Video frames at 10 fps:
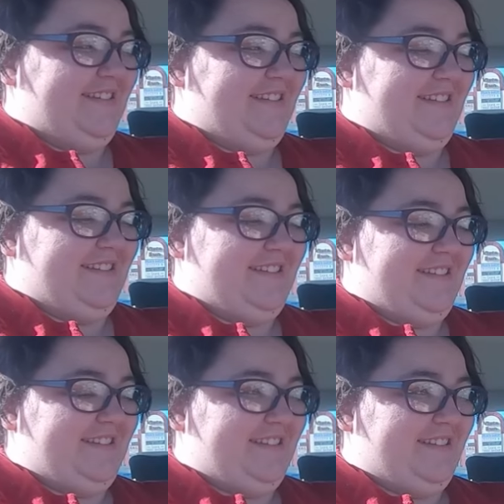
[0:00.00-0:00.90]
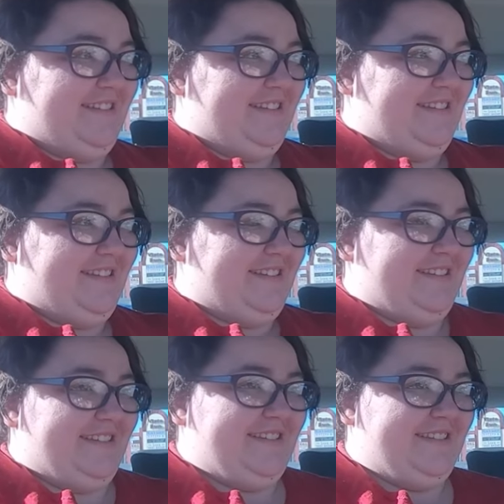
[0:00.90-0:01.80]

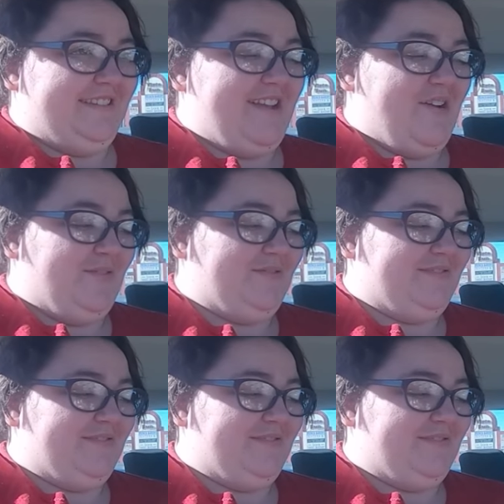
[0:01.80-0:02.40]
No words are spoken by the person on screen.